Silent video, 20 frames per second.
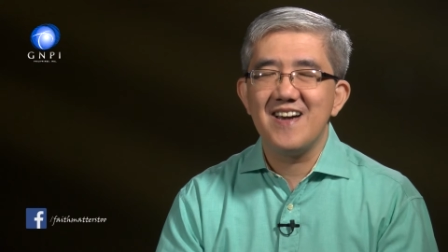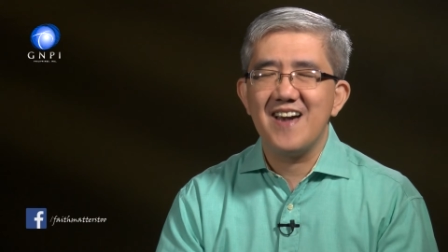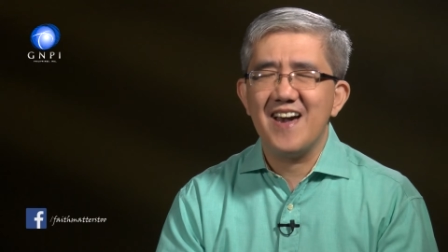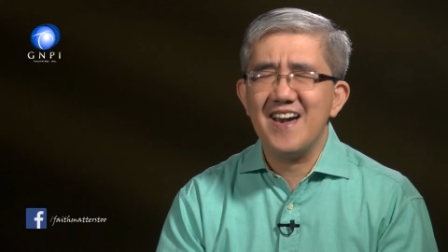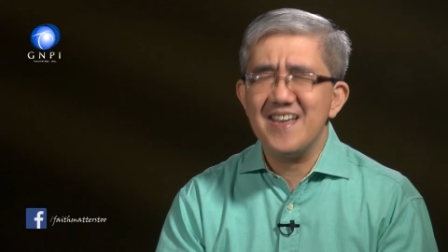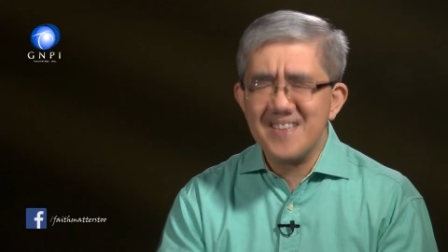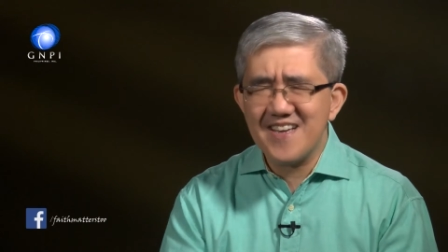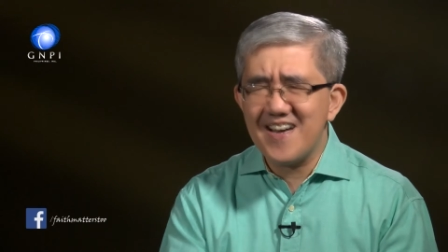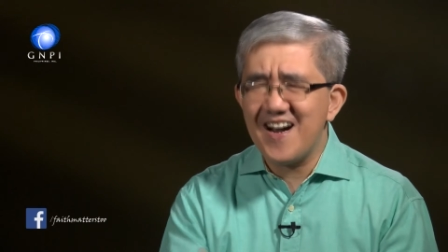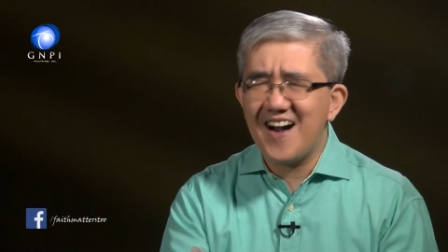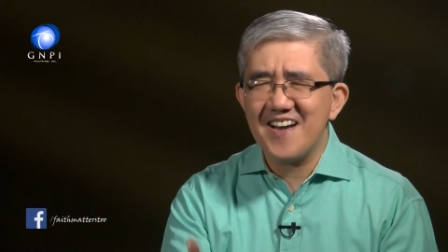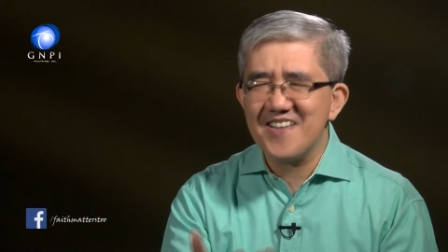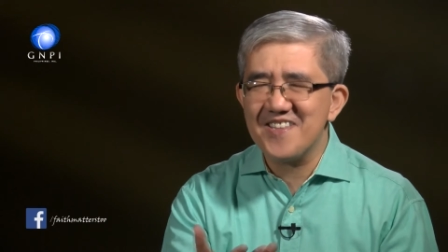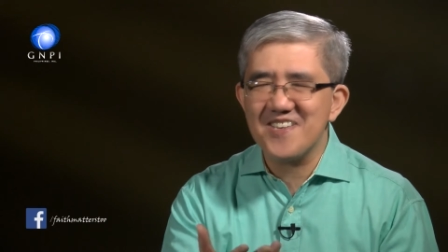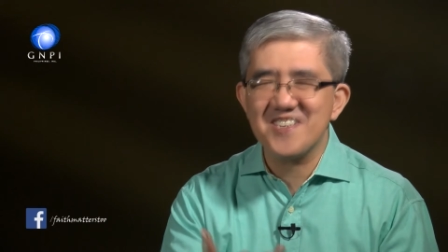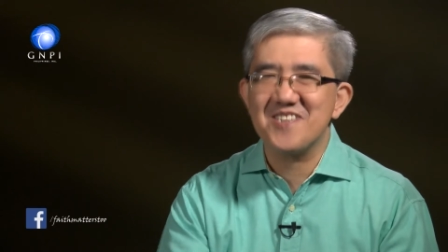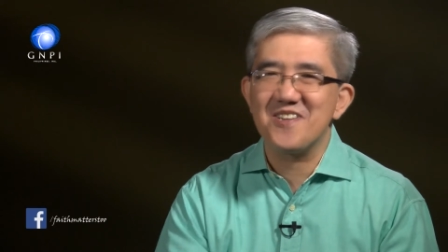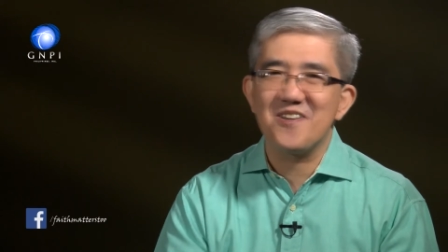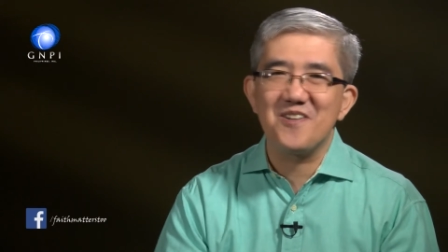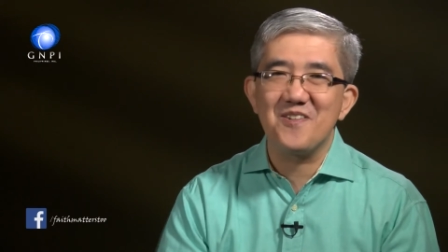And God
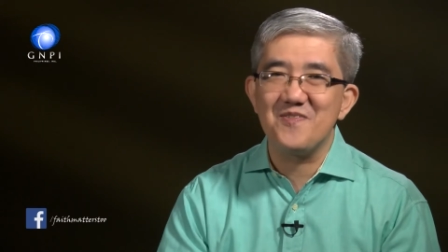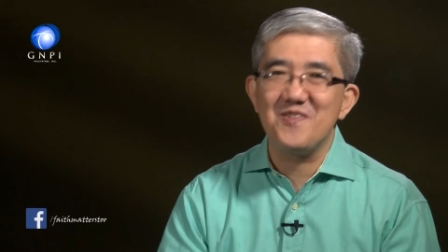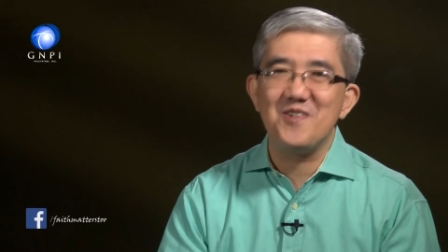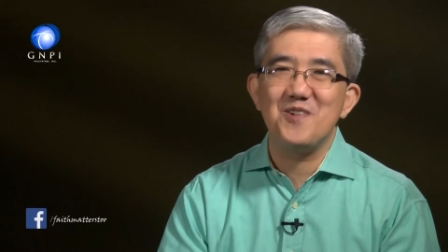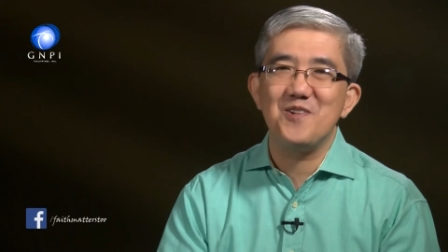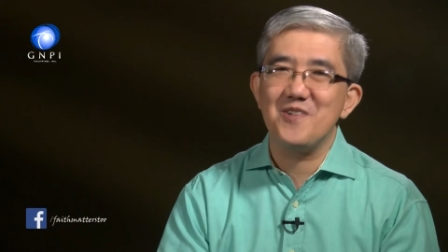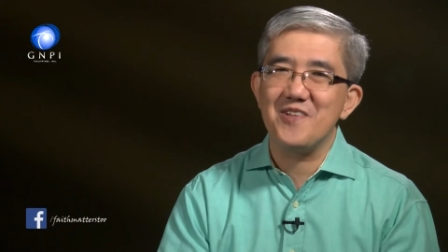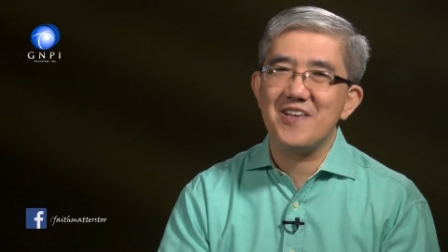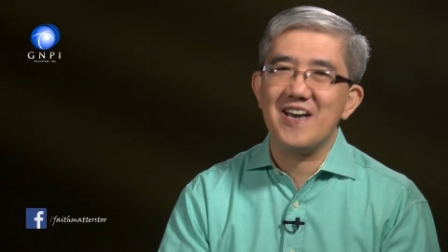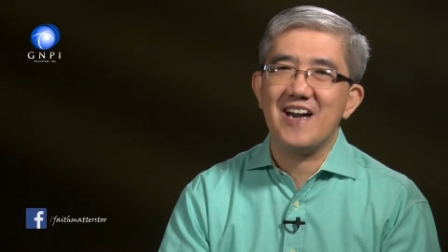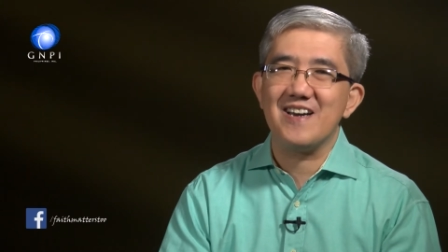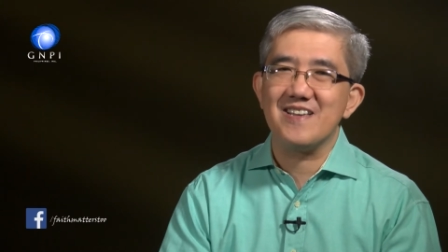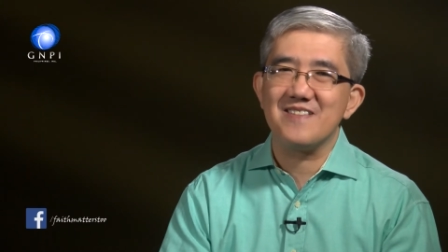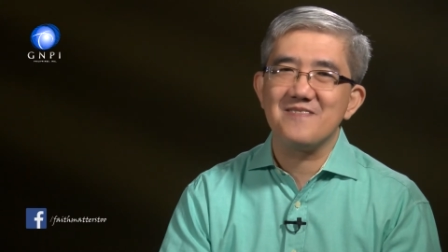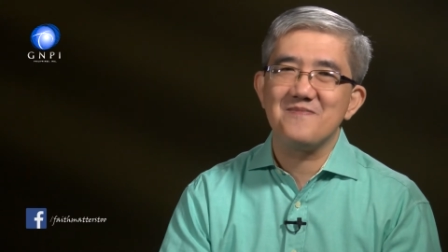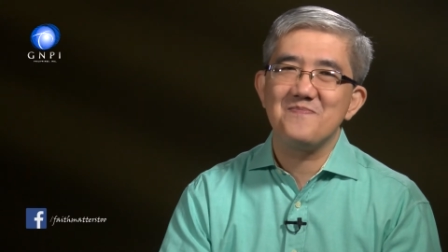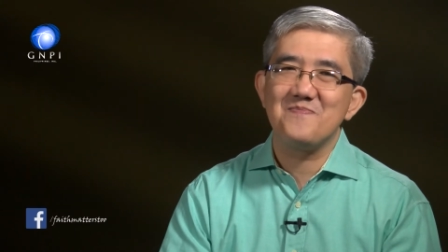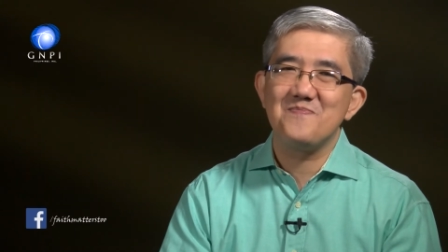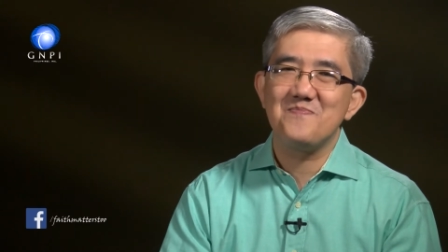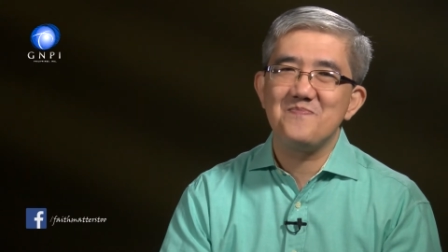deserved all that.
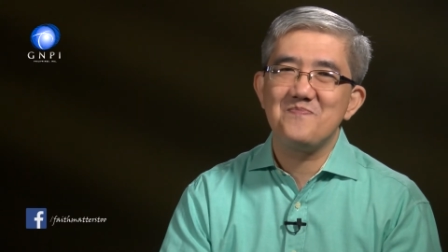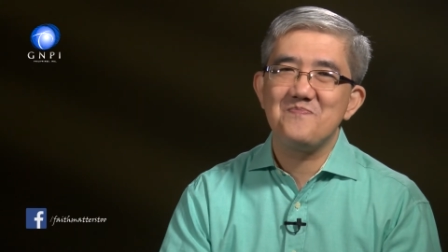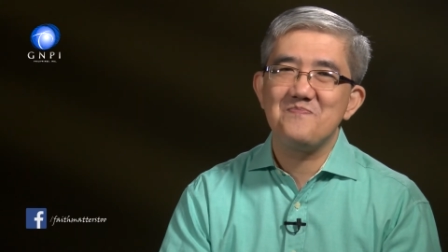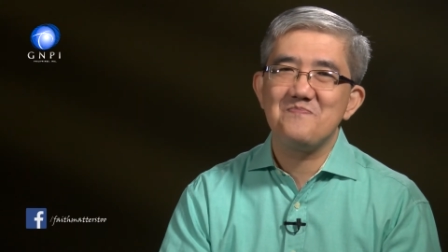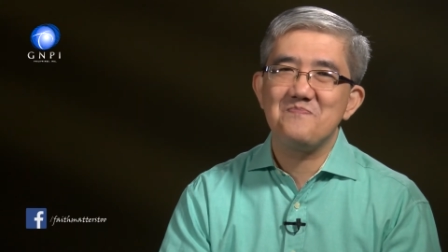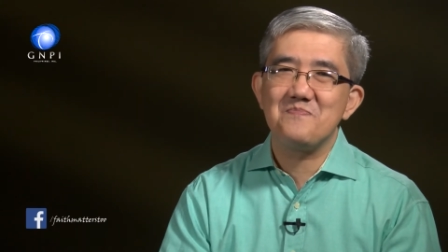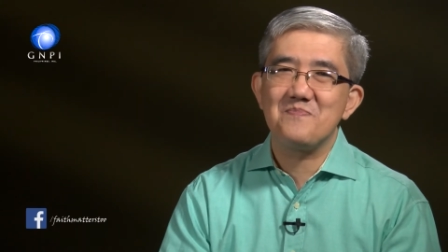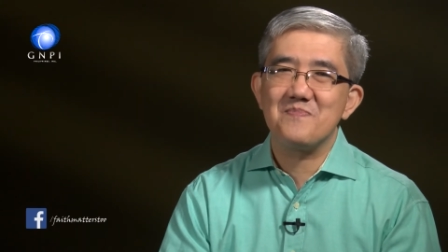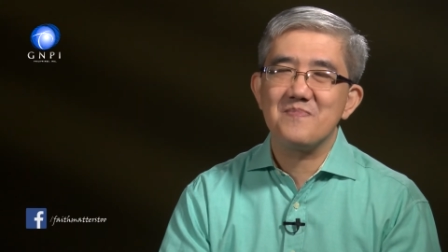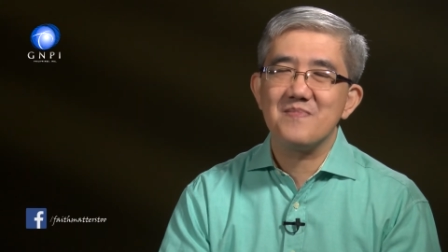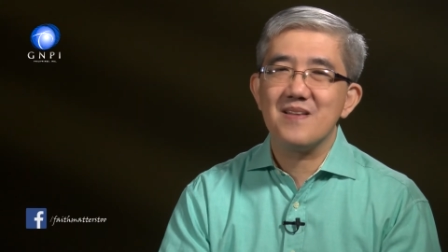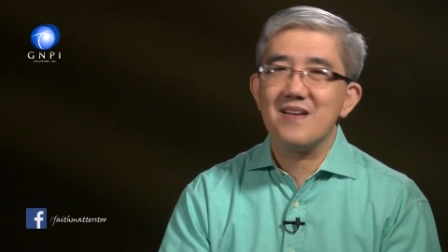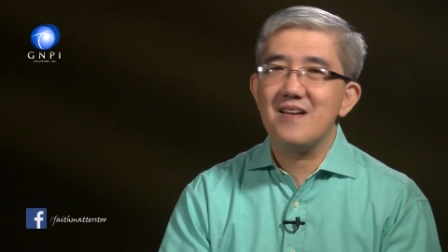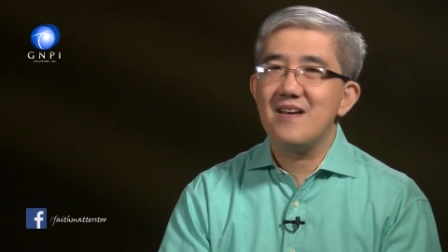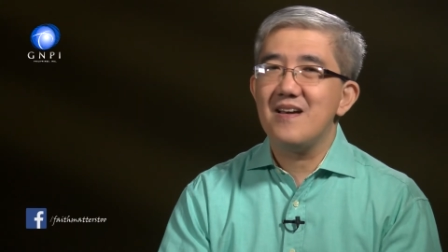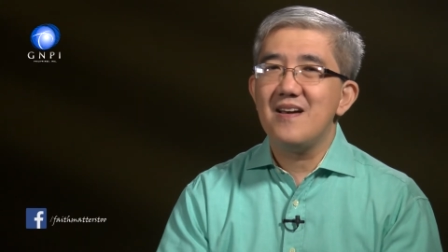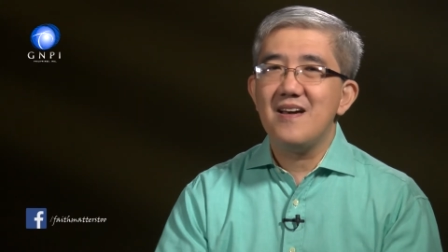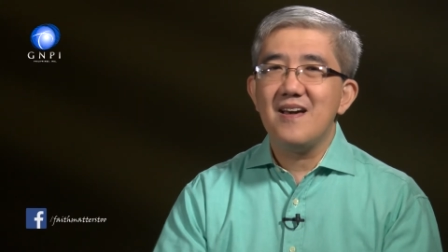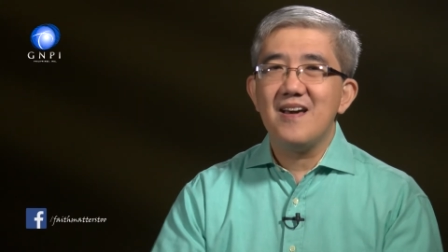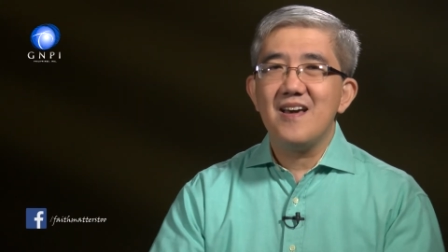
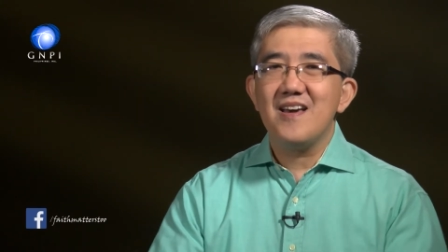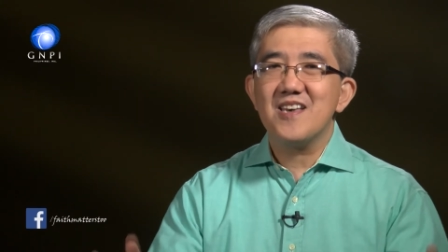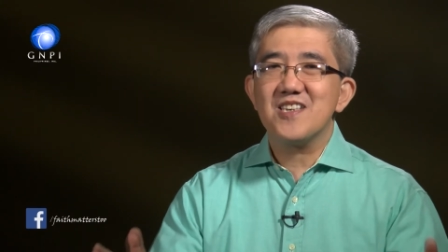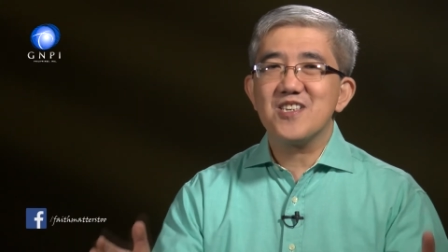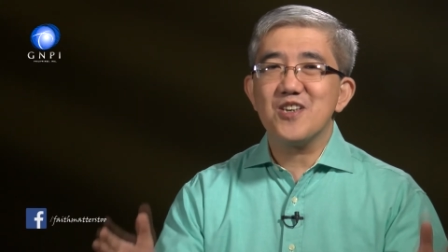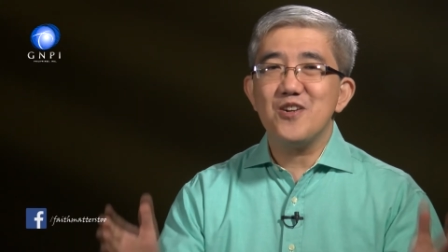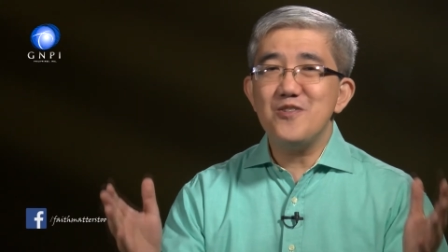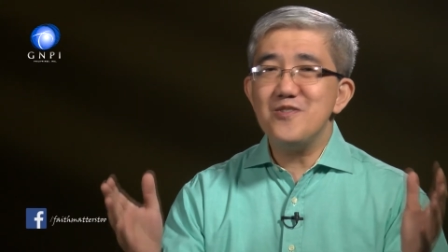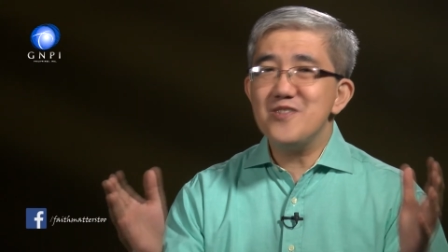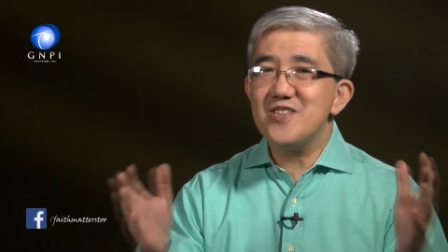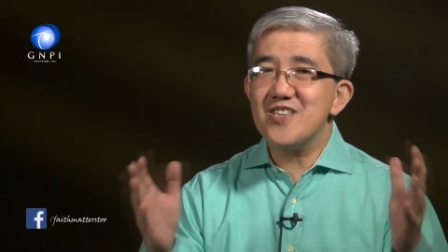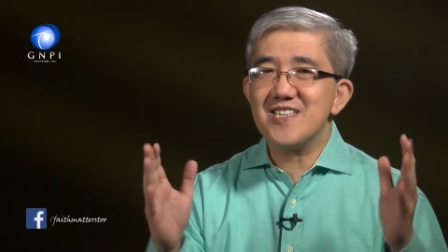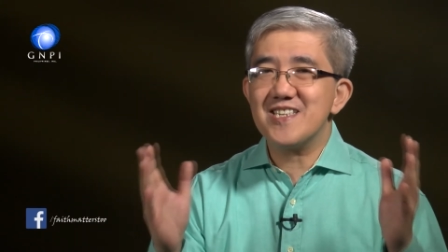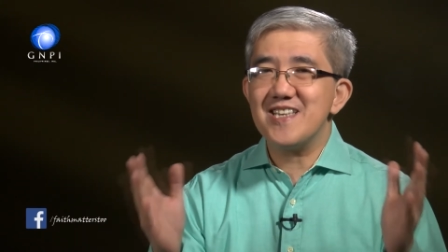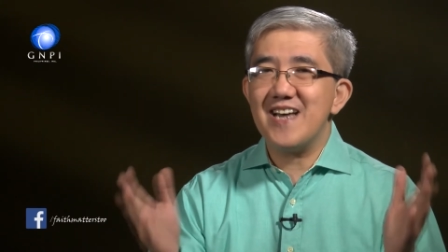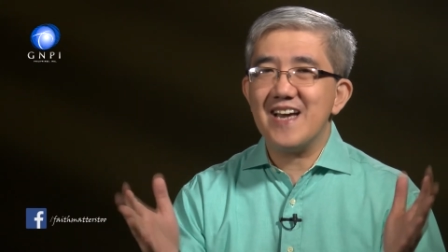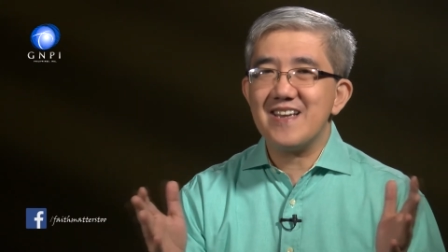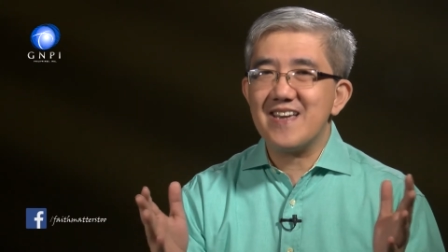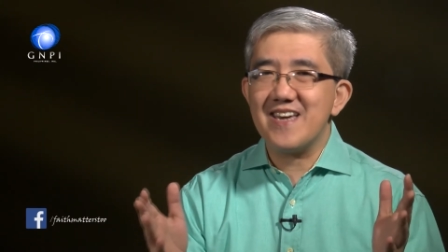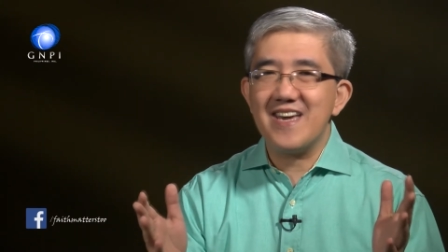So, just
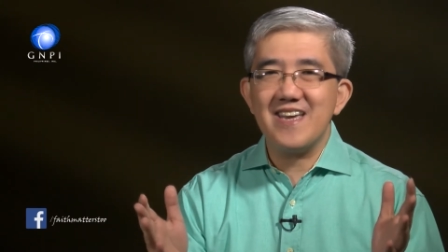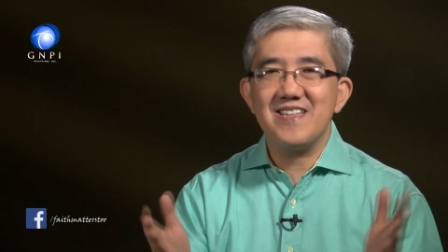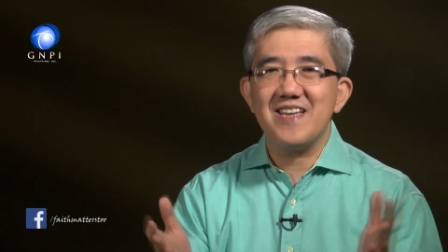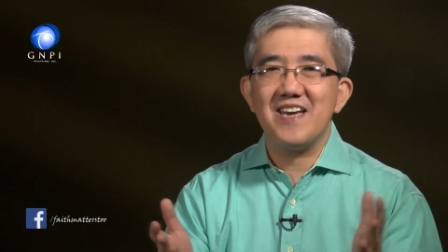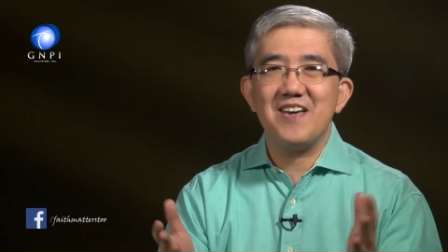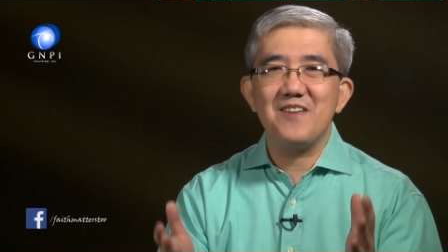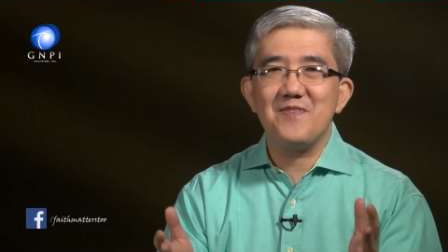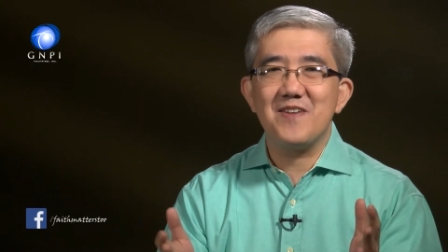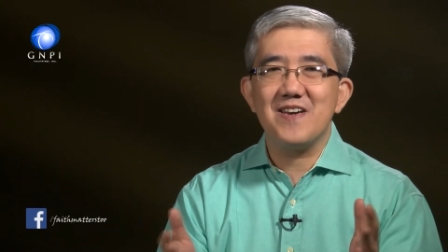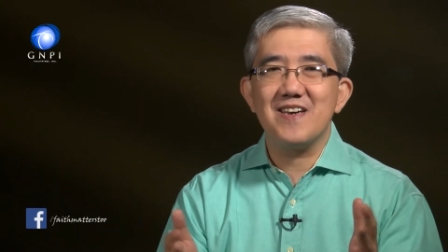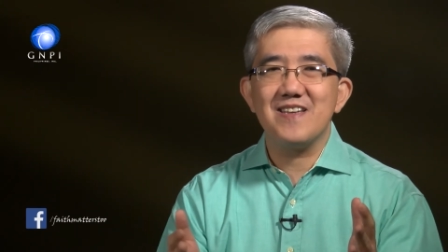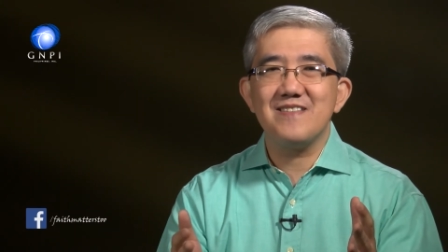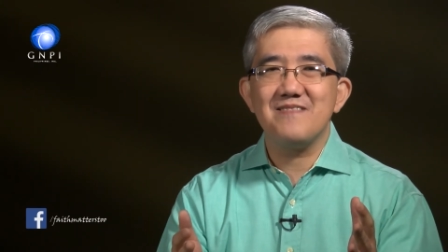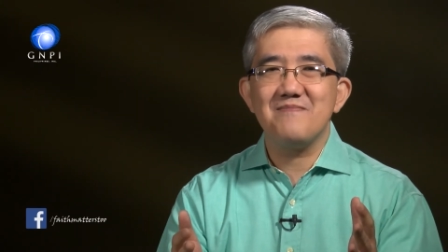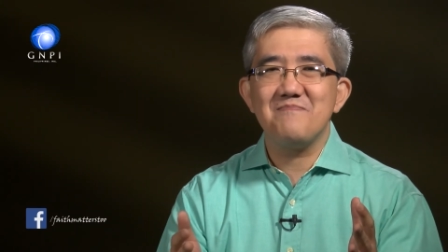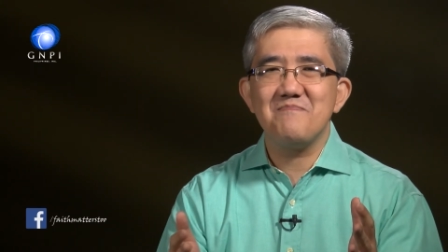like King David,